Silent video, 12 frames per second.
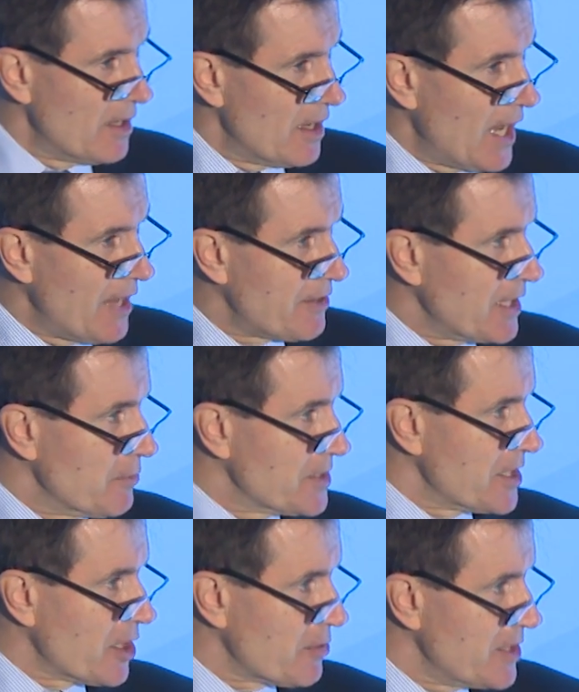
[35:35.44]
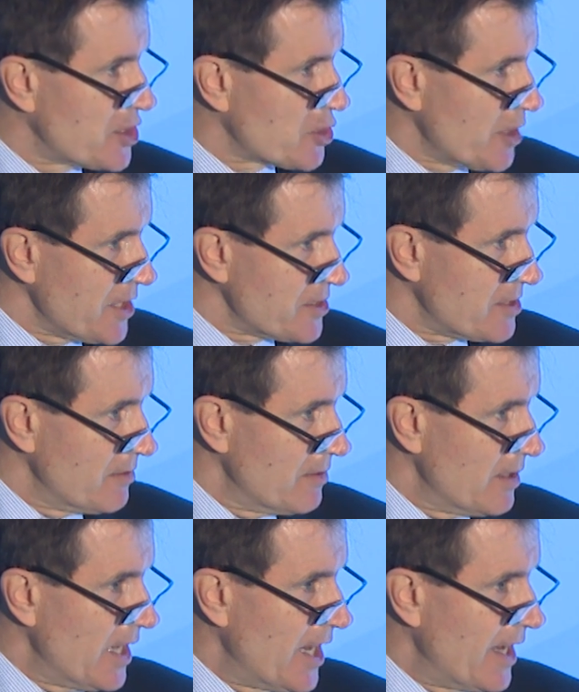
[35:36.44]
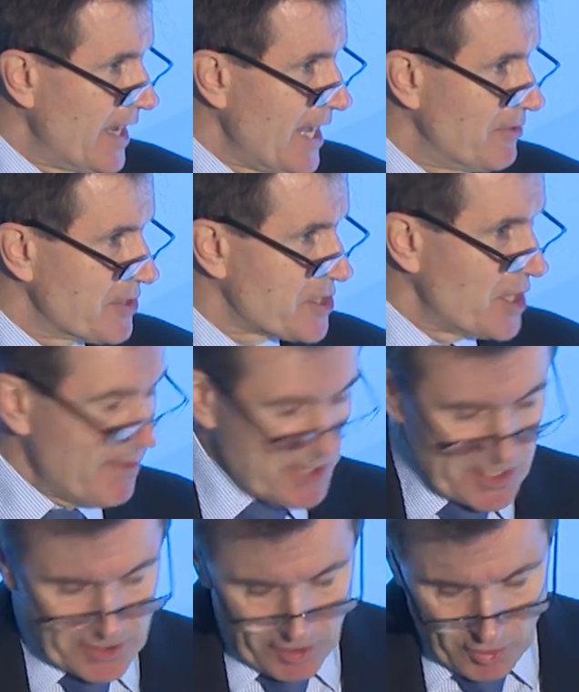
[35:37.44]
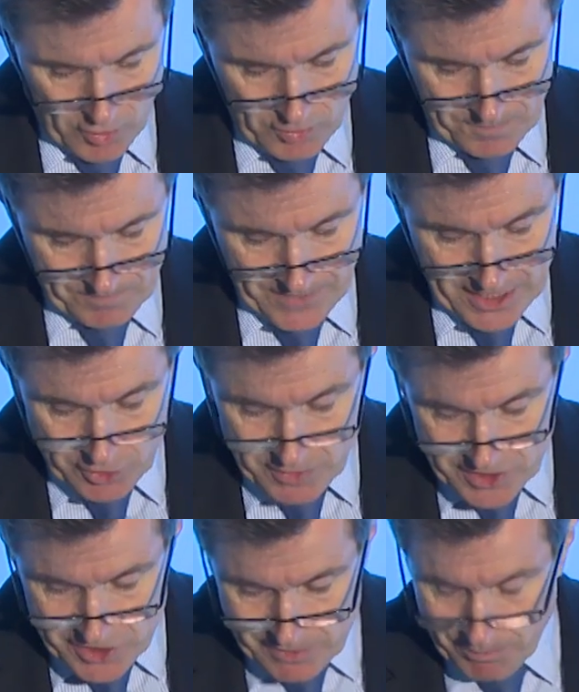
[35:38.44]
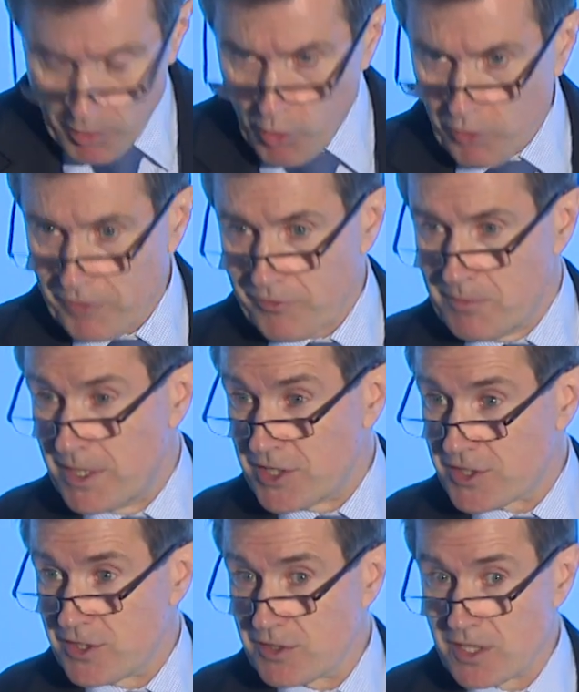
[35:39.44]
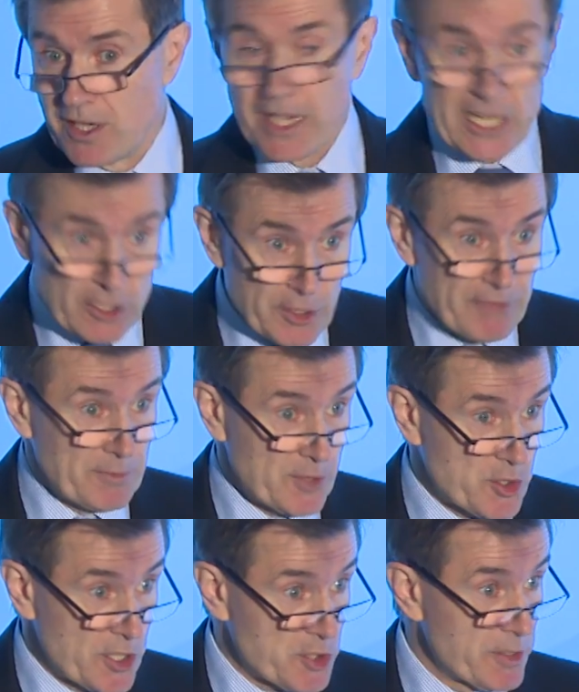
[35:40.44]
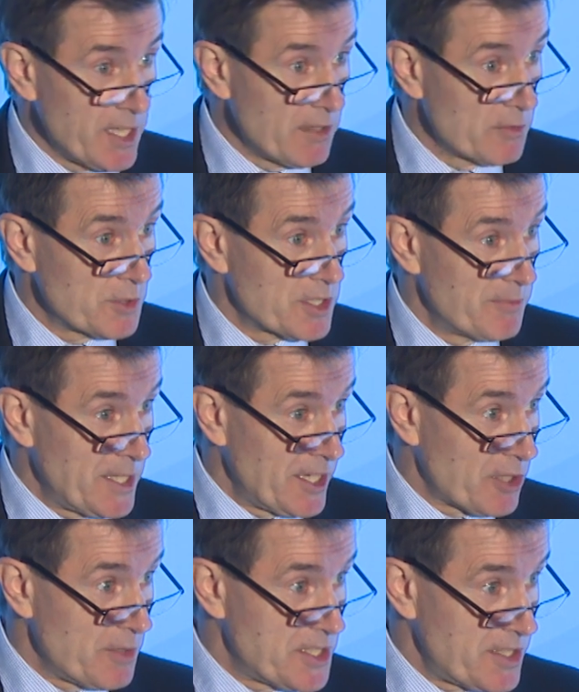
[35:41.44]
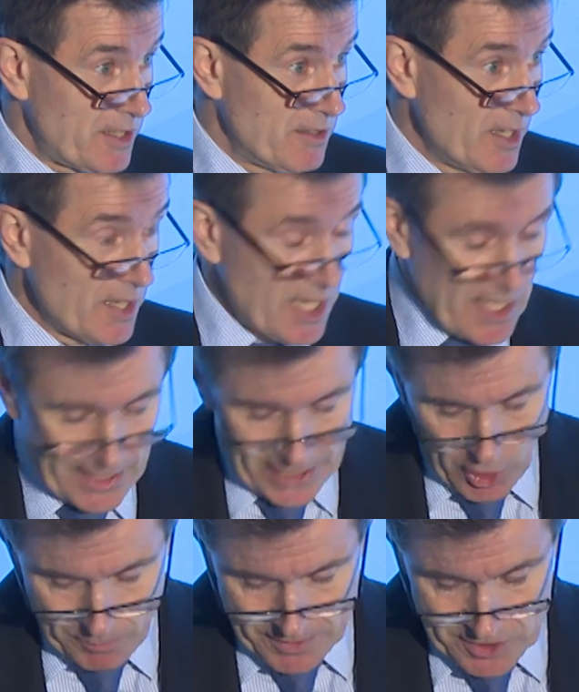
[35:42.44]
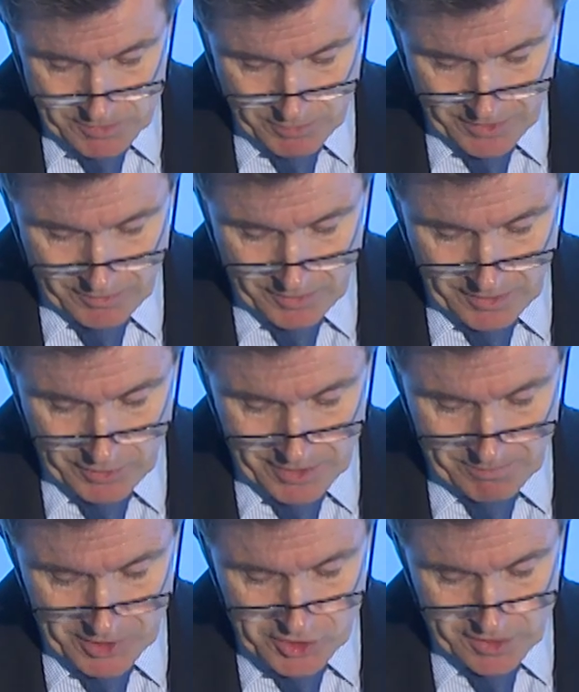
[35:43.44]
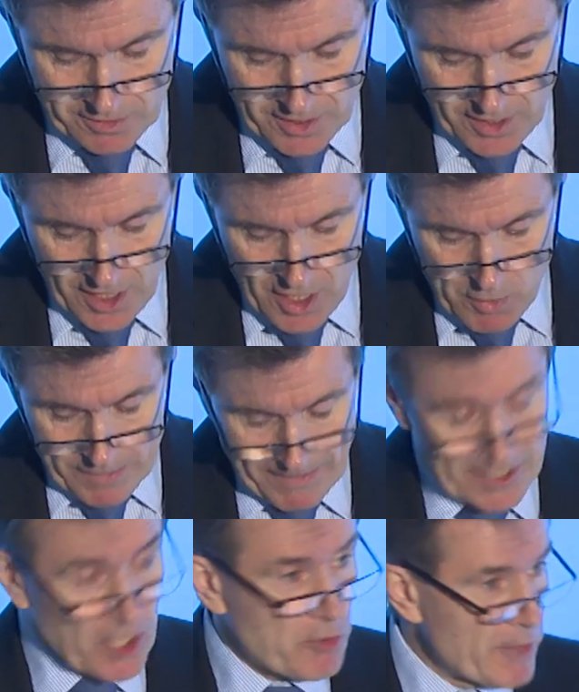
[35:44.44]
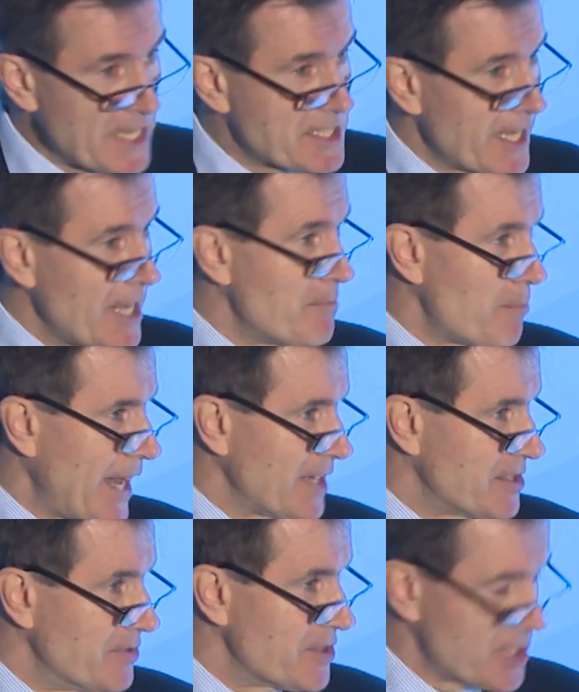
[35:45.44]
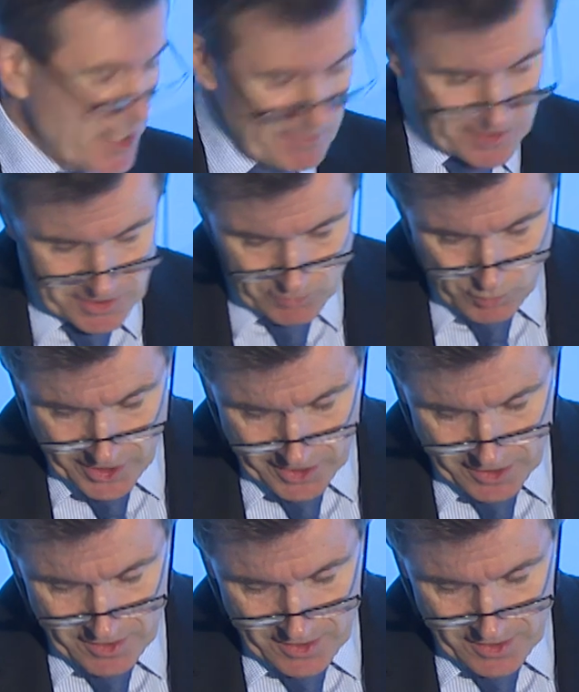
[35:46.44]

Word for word: I think, was increased trust Uh, in the service as a whole, increased support from ministers, including from the Treasury, which have been increasing uh, and helping us with, uh, with the budget. We've had a greater impact in the service's work. Uh,